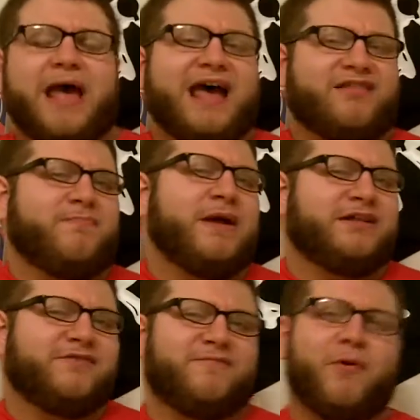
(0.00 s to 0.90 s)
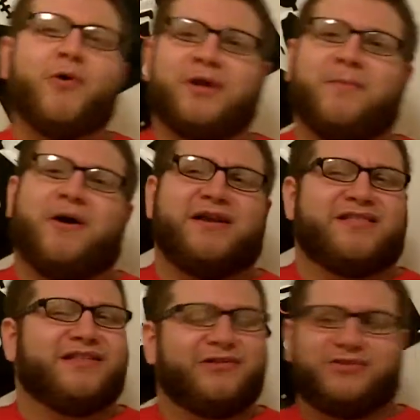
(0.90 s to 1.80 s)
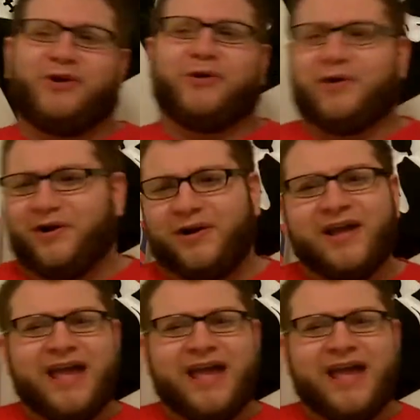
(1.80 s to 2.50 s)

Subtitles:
aspect of Pokemon. It's a little darker.